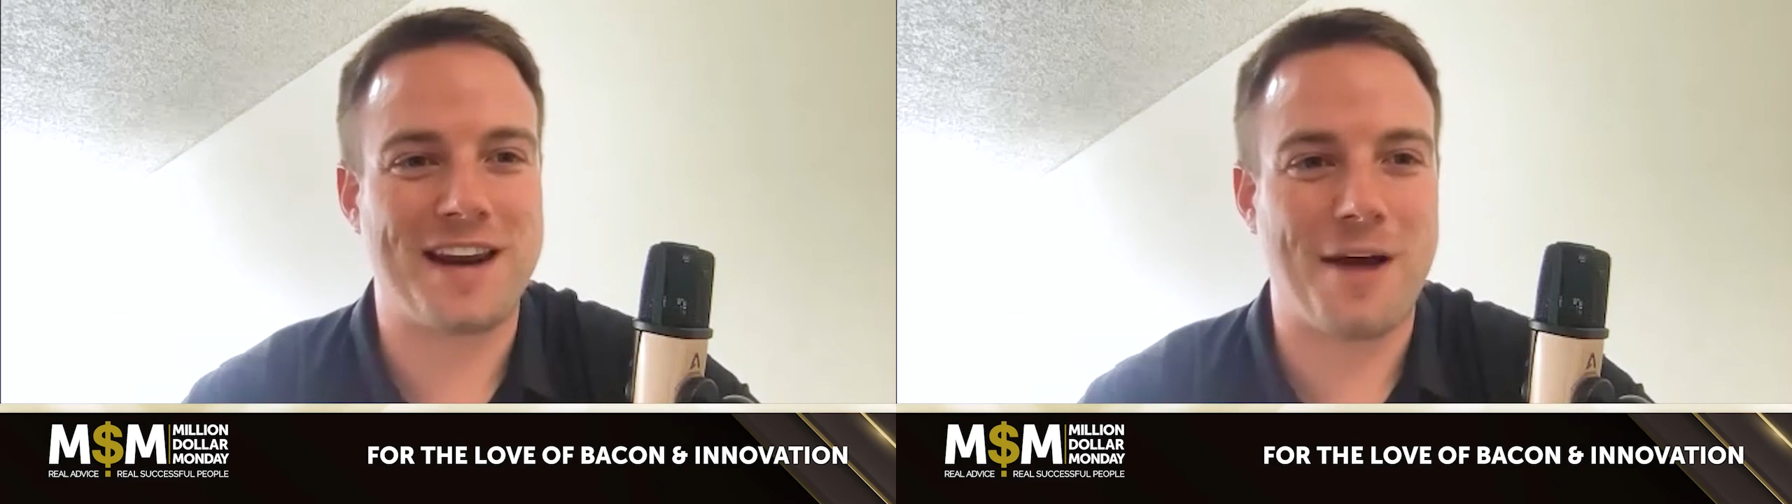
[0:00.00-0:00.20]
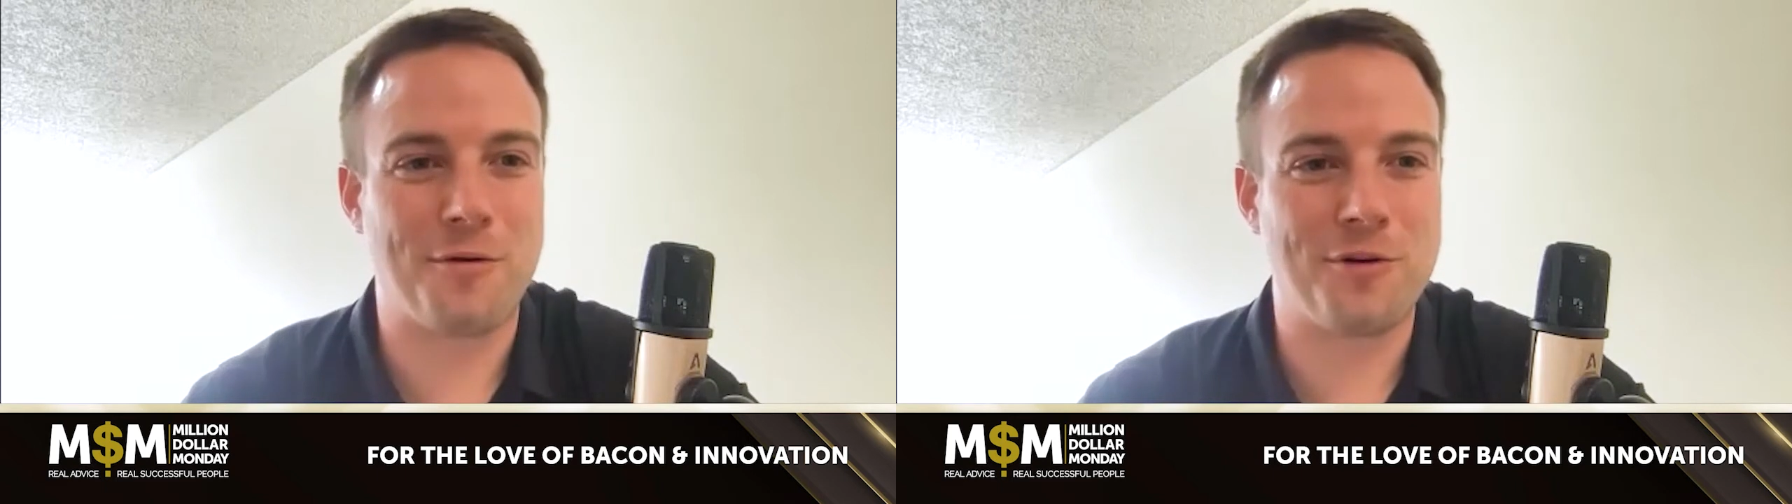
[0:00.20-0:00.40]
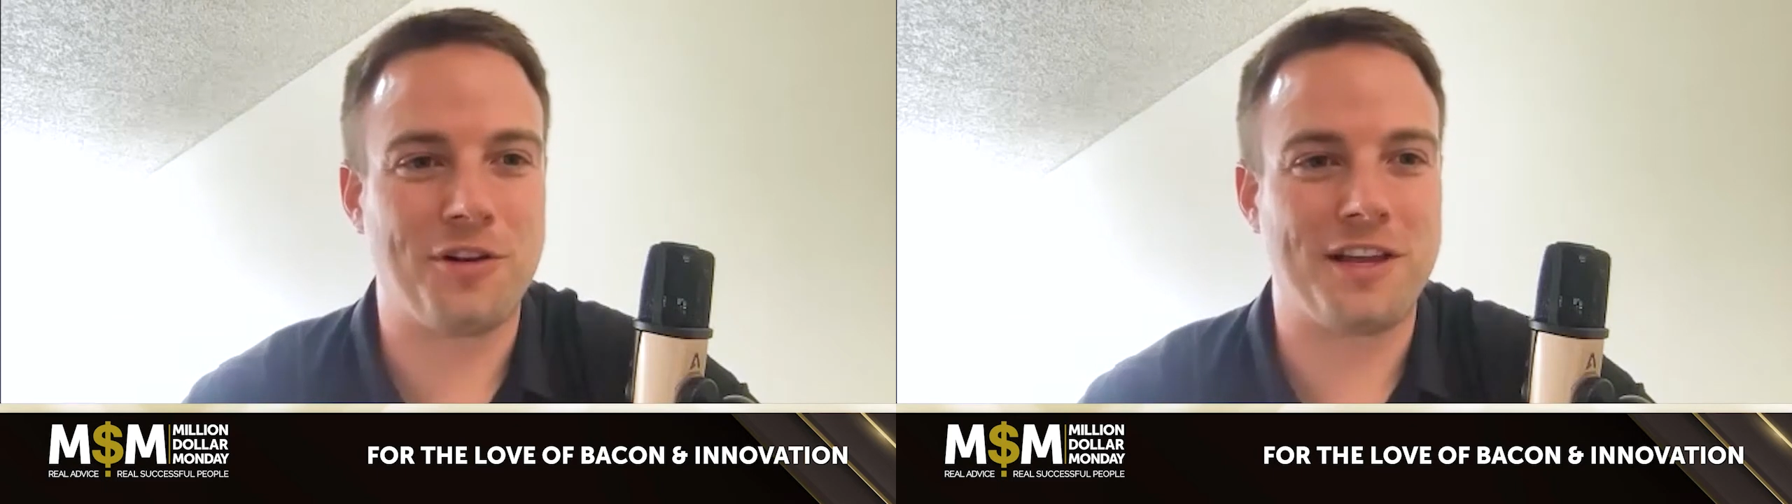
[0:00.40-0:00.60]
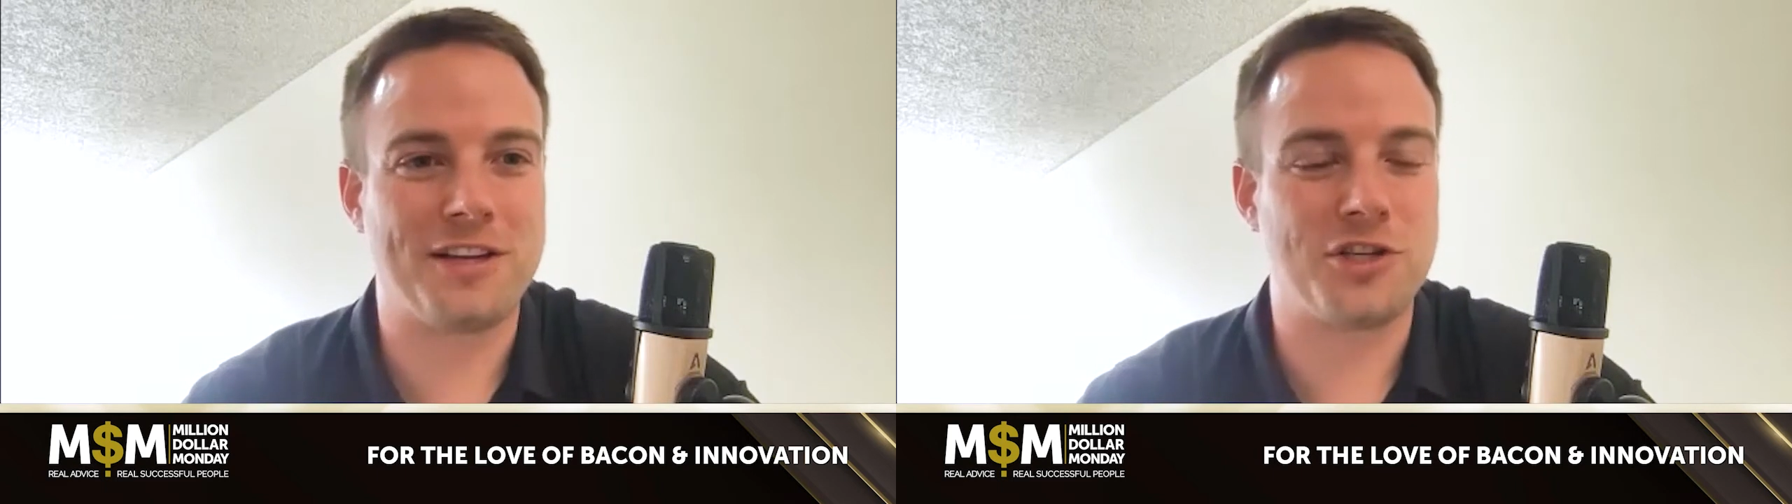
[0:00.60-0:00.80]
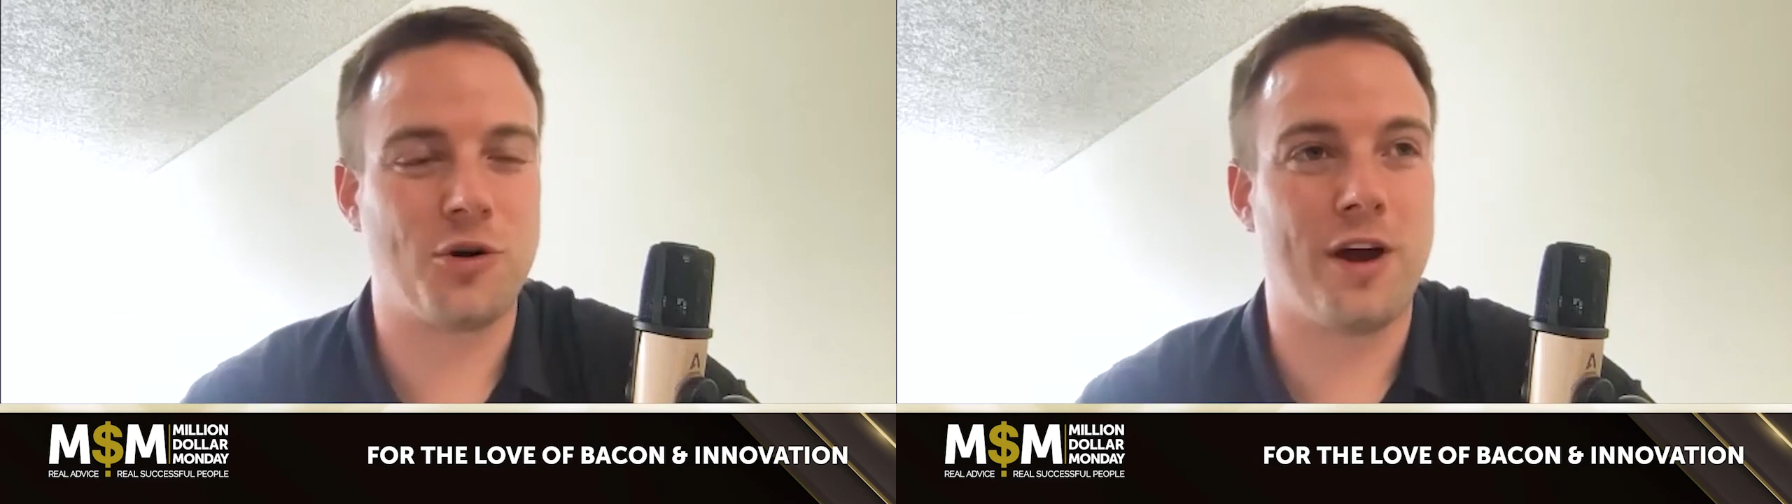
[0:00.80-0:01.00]
that I would really
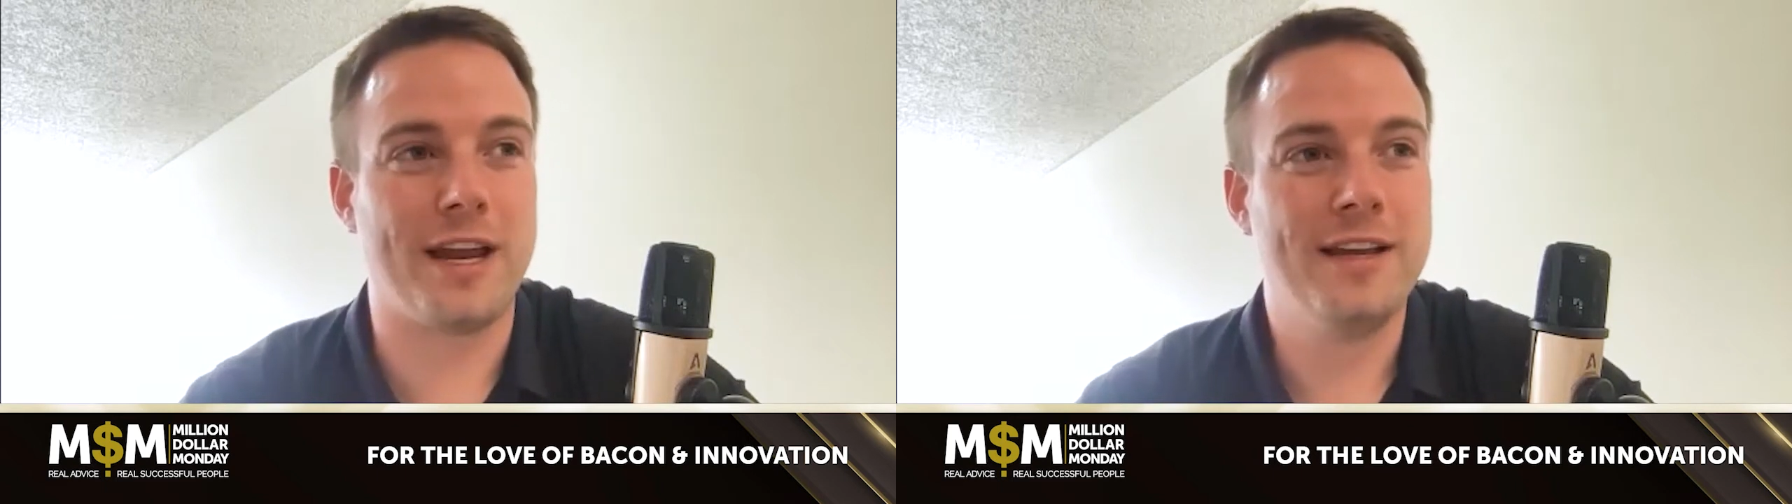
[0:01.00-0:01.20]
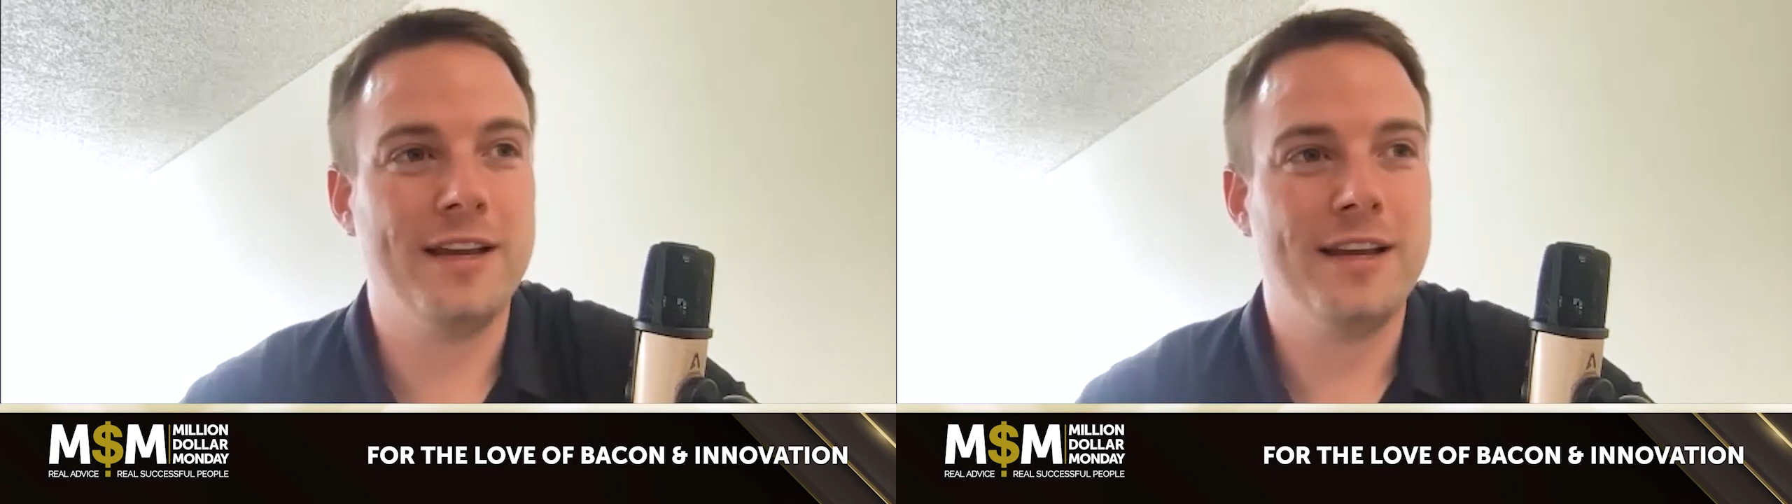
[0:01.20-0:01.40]
enjoy.